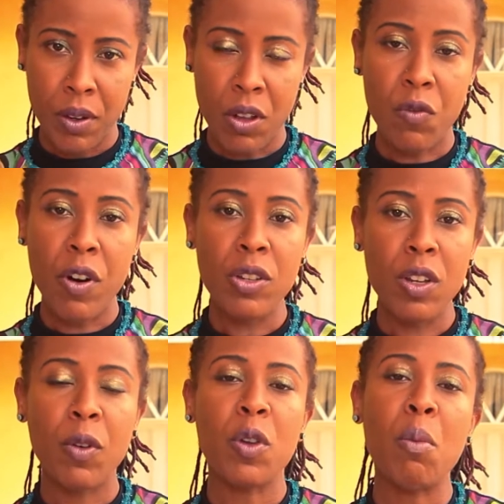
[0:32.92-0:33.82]
Now, first
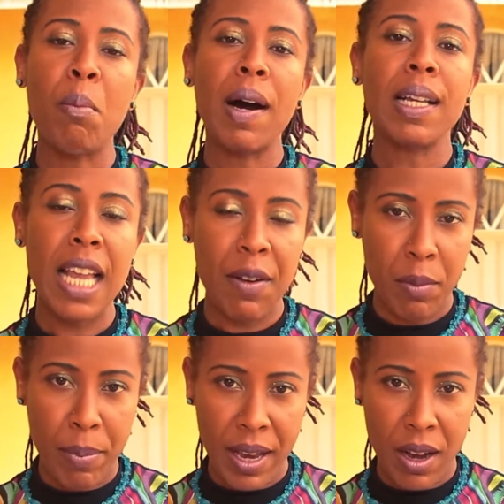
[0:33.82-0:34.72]
of all, you must have
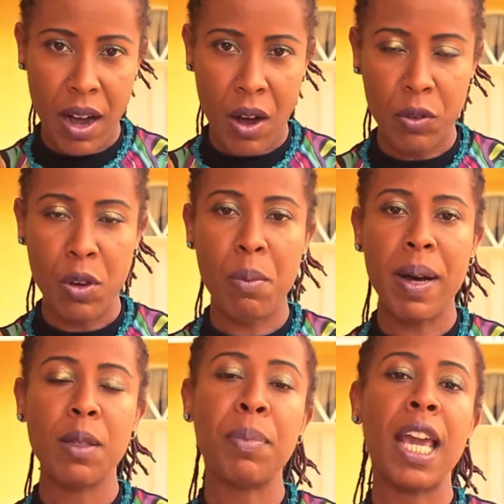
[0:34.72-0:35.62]
a bank account. You
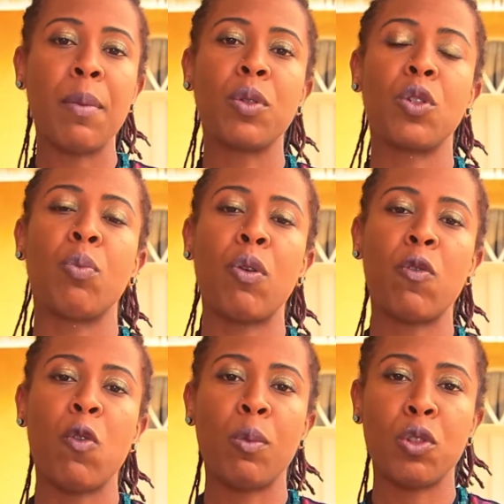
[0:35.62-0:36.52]
must be able to
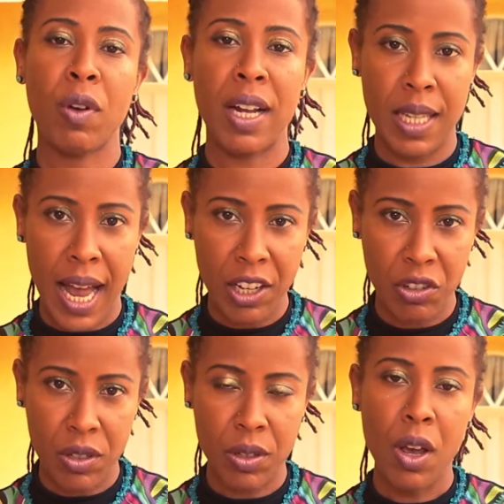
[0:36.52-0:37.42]
perform
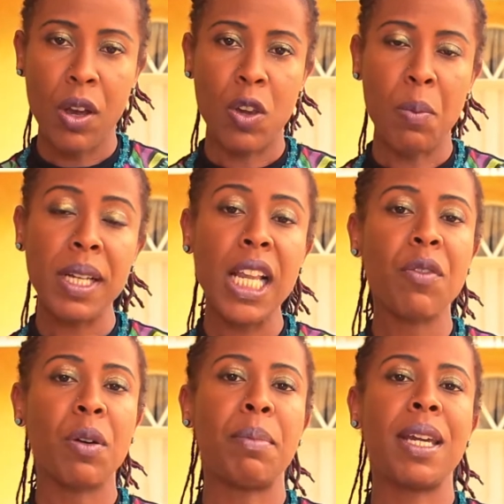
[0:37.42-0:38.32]
transactions. You must
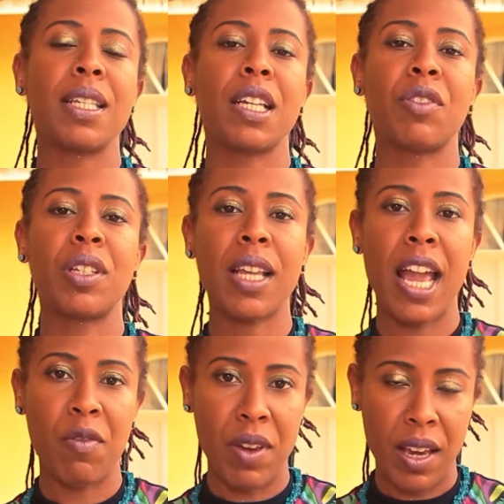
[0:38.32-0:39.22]
have a means of
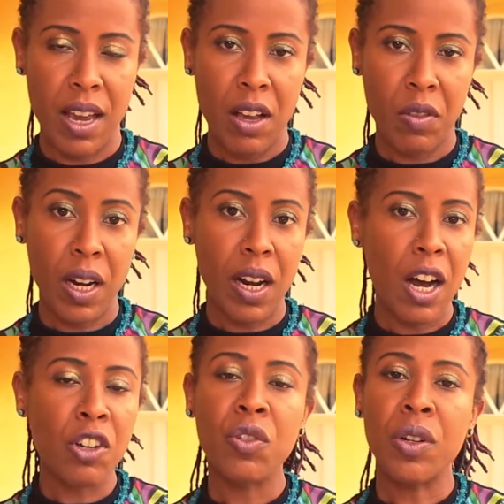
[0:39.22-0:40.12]
saving that
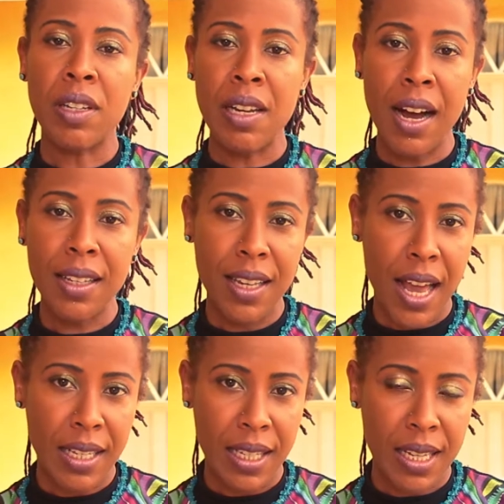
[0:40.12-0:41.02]
allows you not to
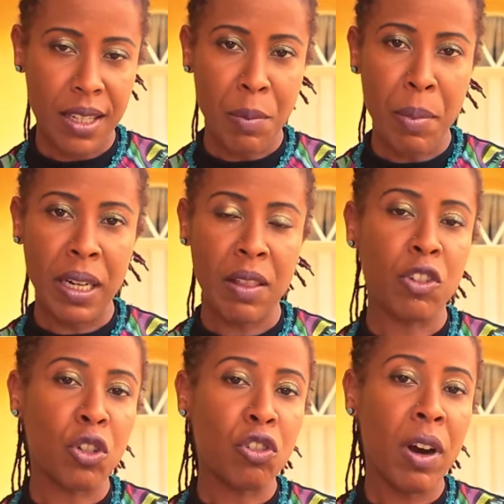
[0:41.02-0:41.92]
excess the money
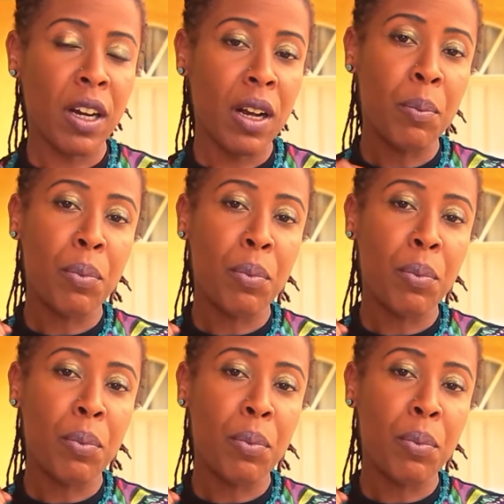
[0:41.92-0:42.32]
that you're trying to